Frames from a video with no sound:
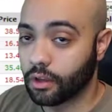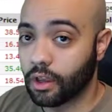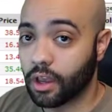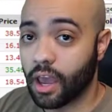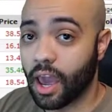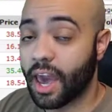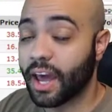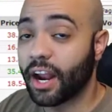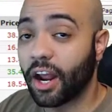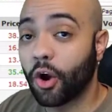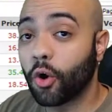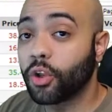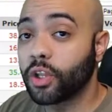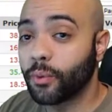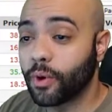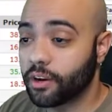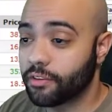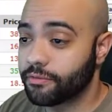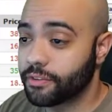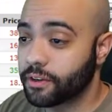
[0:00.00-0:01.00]
And I only
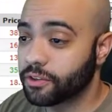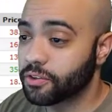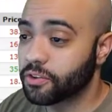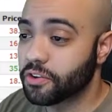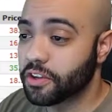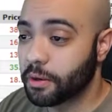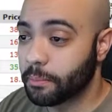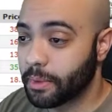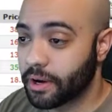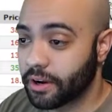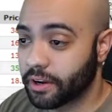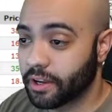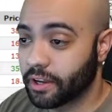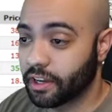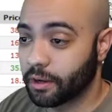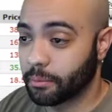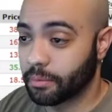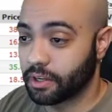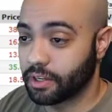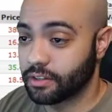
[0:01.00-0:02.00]
want to filter the American
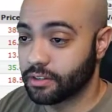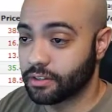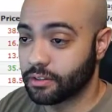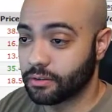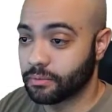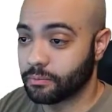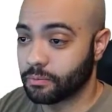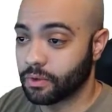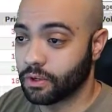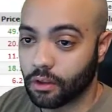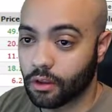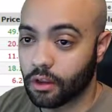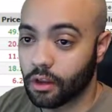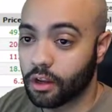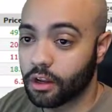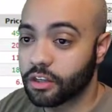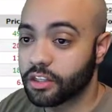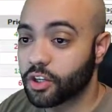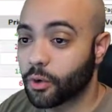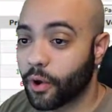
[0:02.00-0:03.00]
companies.
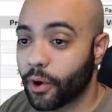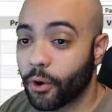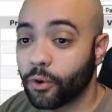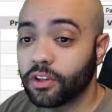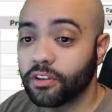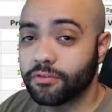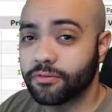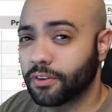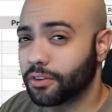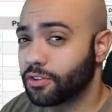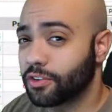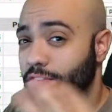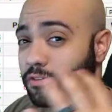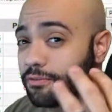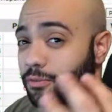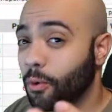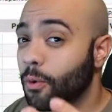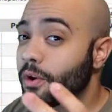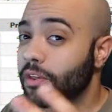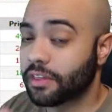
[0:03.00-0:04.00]
So I only filtered
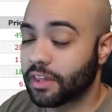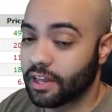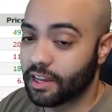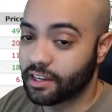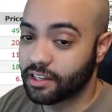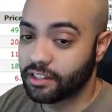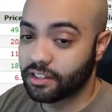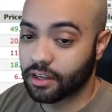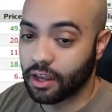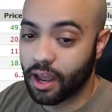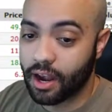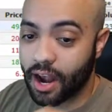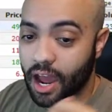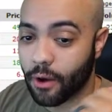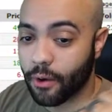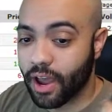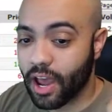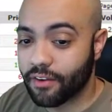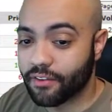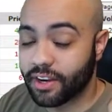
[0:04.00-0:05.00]
4 things and
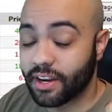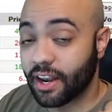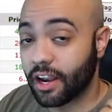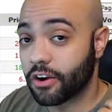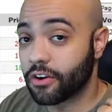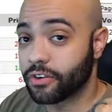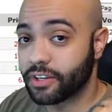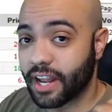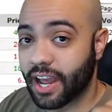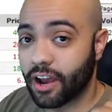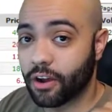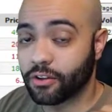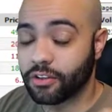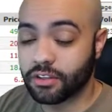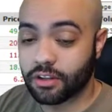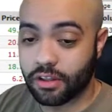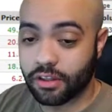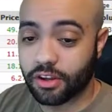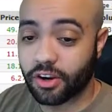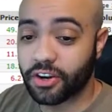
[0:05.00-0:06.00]
now I have it narrowed down
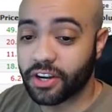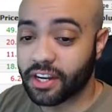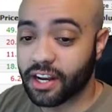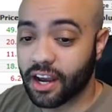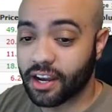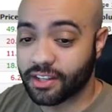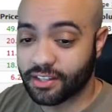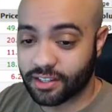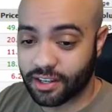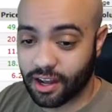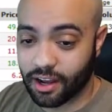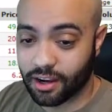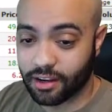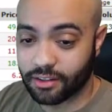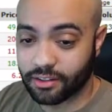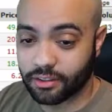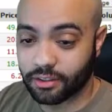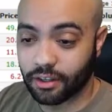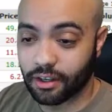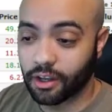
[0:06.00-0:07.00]
to 39
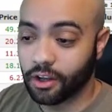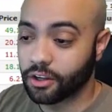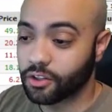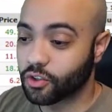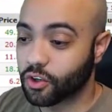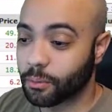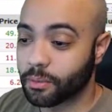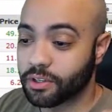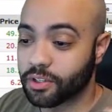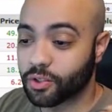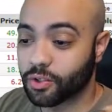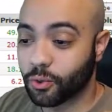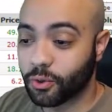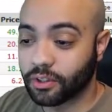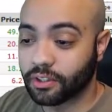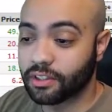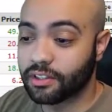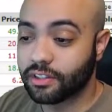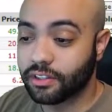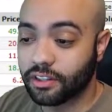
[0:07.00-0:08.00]
stocks. So I'm going to sort
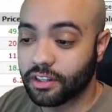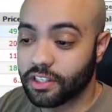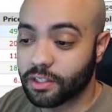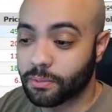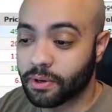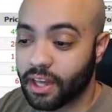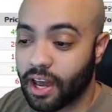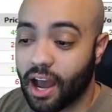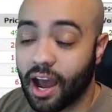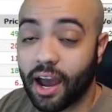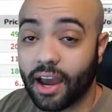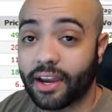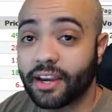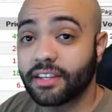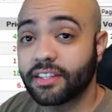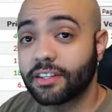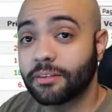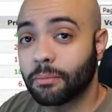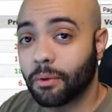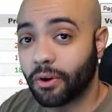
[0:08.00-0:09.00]
this list by the
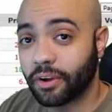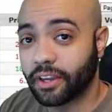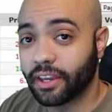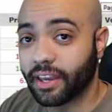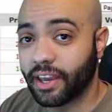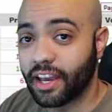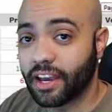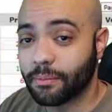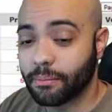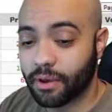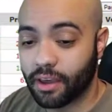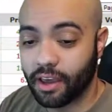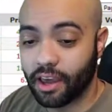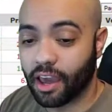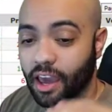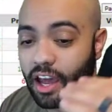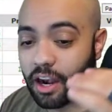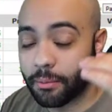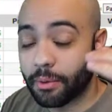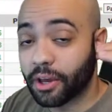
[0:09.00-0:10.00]
highest in market cap
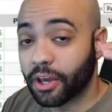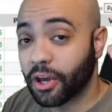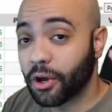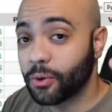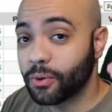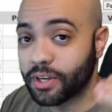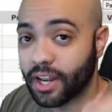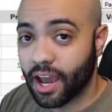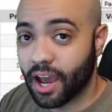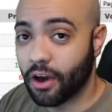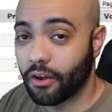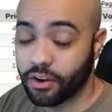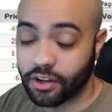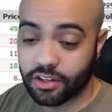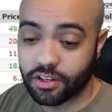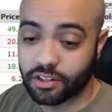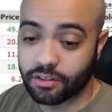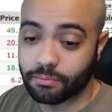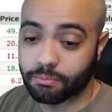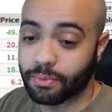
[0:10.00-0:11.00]
and I'm going to go down and
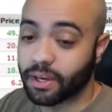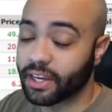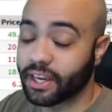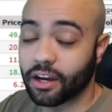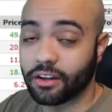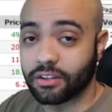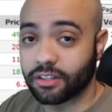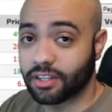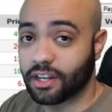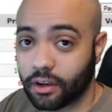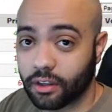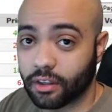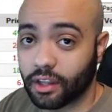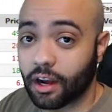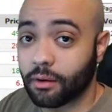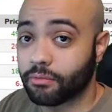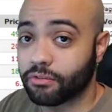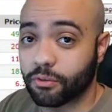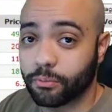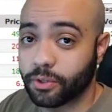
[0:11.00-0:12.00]
just pick out stock that
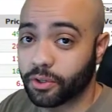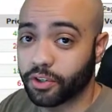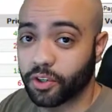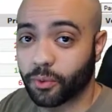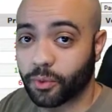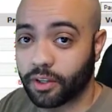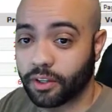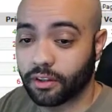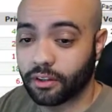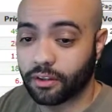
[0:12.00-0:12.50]
I'm familiar with.